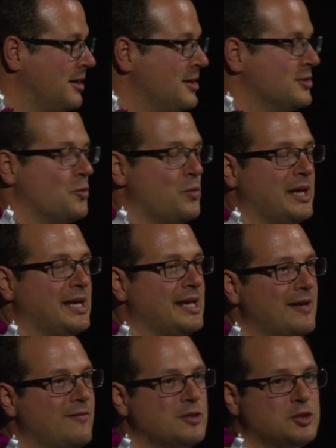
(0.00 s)
So we can
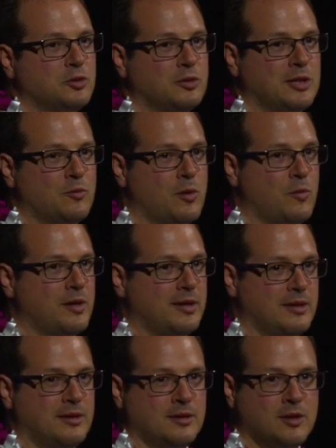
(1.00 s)
never show that what we
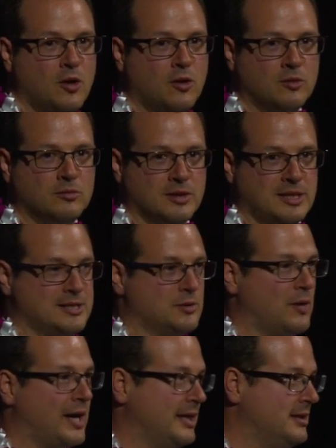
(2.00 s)
know is
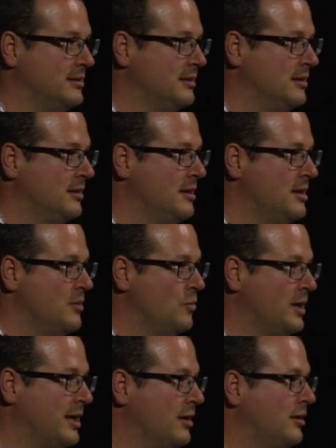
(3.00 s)
right.
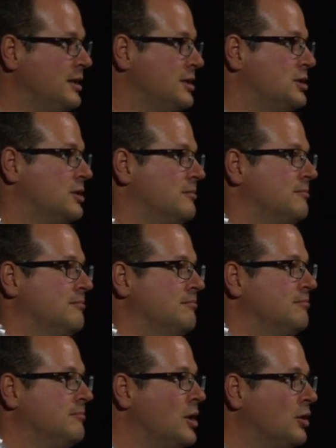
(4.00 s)
We can only
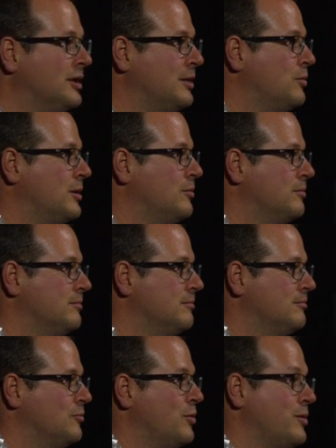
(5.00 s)
know that what
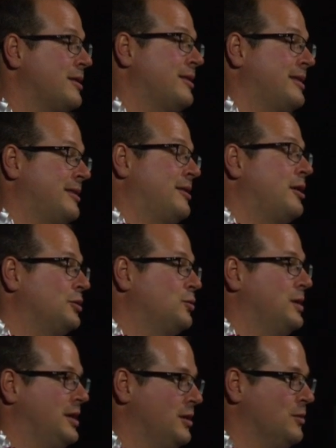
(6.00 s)
we thought
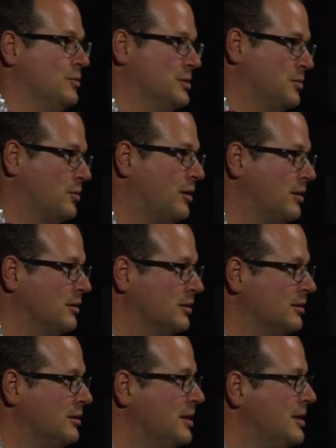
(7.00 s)
we knew was wrong.
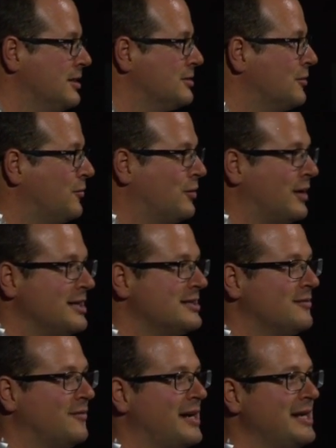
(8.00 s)
So for
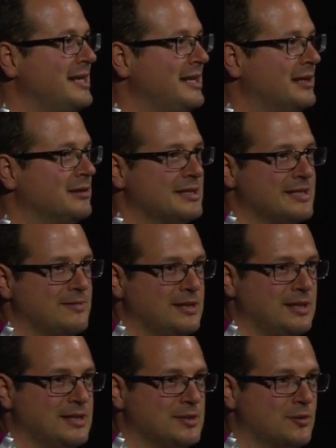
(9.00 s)
us, finding out that
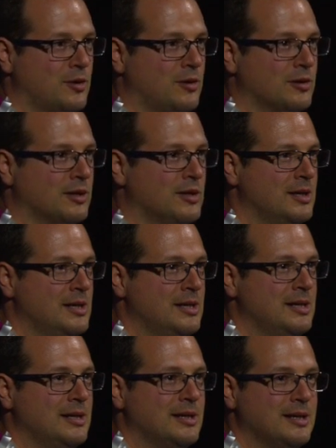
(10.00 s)
something is wrong
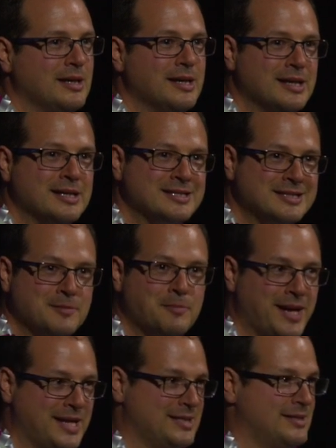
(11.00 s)
is the
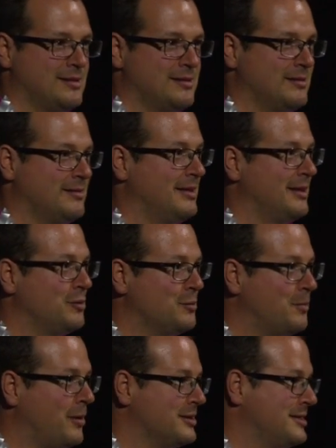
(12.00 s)
best that
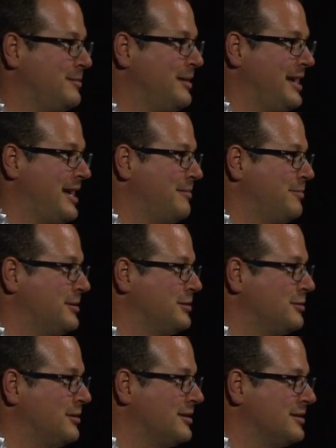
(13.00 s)
could possibly happen
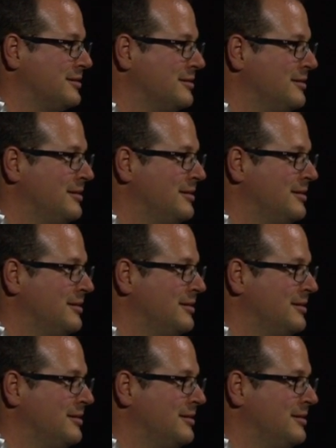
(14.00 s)
to us.